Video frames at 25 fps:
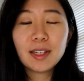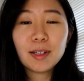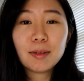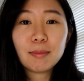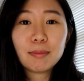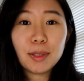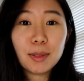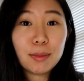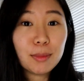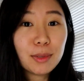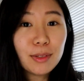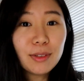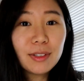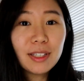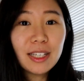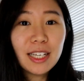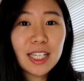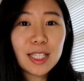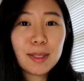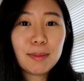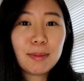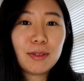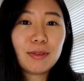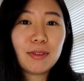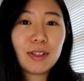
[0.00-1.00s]
But mewing
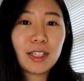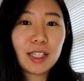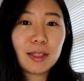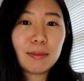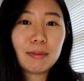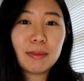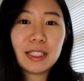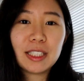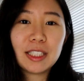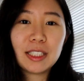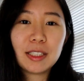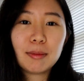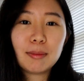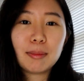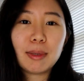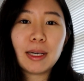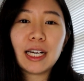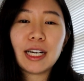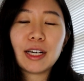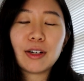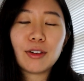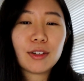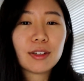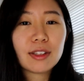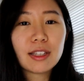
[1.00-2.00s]
has been recommended
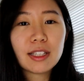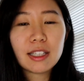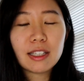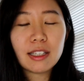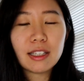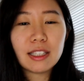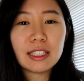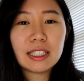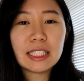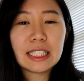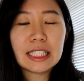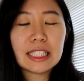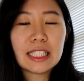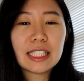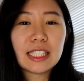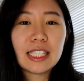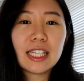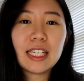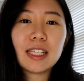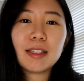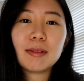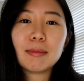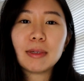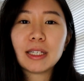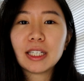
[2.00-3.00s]
by orthodontists
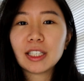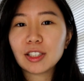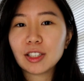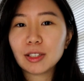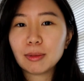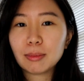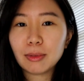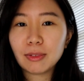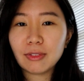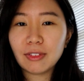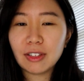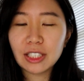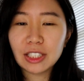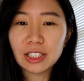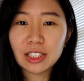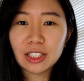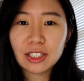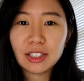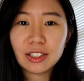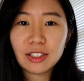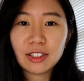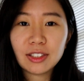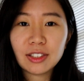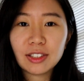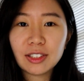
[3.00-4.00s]
and medical
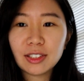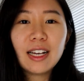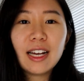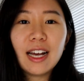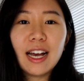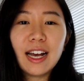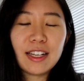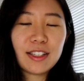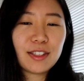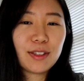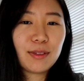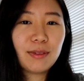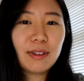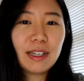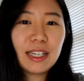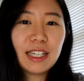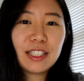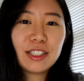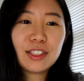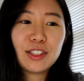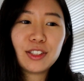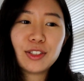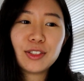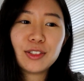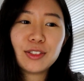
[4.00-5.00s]
professionals as a
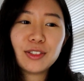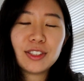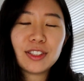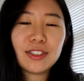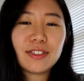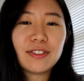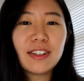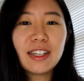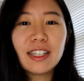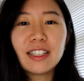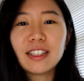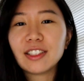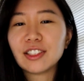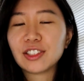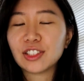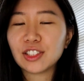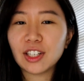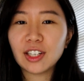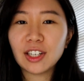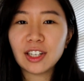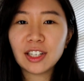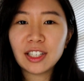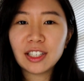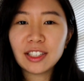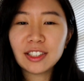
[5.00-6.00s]
way to define the
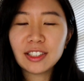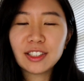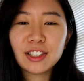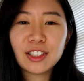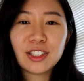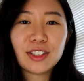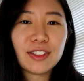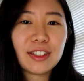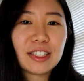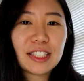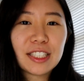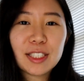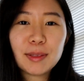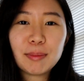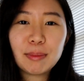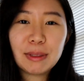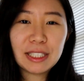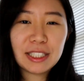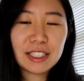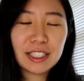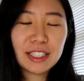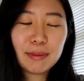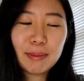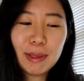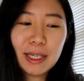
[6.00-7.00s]
jaw, correct
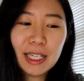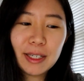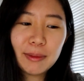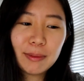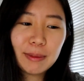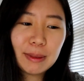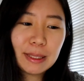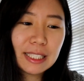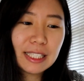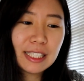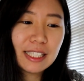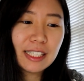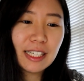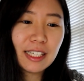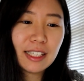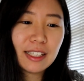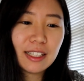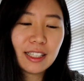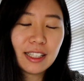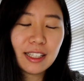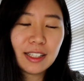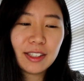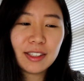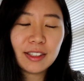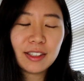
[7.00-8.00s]
speech impediments, and
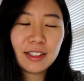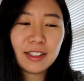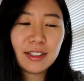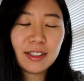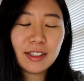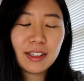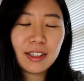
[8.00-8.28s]
then